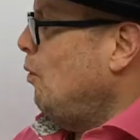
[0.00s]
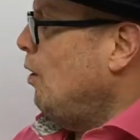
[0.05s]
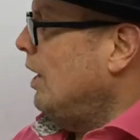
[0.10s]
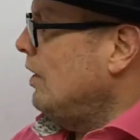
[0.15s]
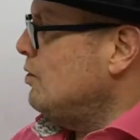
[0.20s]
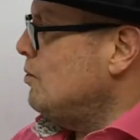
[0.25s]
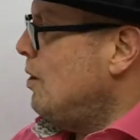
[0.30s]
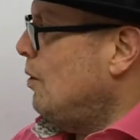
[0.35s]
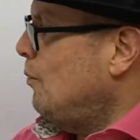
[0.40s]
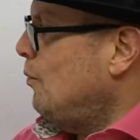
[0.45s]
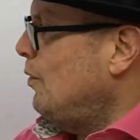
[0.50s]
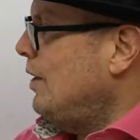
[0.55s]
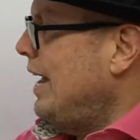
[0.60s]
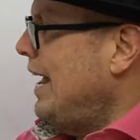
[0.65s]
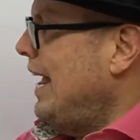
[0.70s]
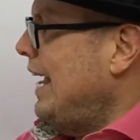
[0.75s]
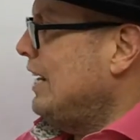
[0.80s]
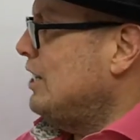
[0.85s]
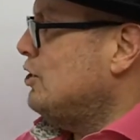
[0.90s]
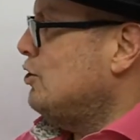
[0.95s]
Why do I want
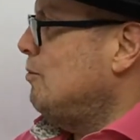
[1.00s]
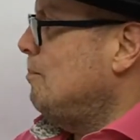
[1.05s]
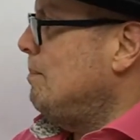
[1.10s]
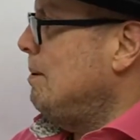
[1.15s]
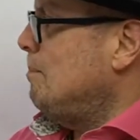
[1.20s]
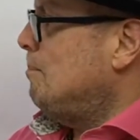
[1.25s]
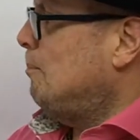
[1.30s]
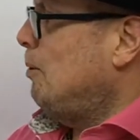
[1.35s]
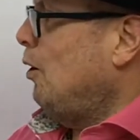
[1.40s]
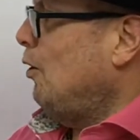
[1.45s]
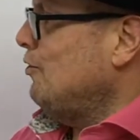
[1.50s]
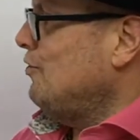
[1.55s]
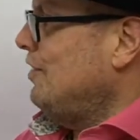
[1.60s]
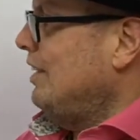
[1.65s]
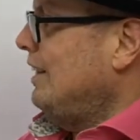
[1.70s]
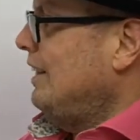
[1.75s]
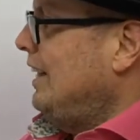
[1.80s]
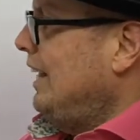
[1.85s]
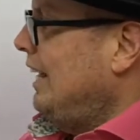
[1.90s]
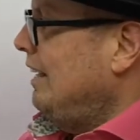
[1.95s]
x to be
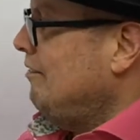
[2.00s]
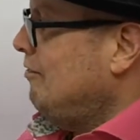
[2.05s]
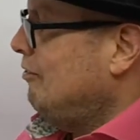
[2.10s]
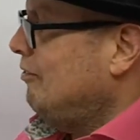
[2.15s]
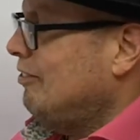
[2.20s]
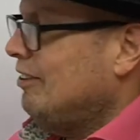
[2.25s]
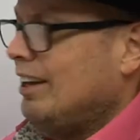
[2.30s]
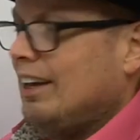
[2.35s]
positive?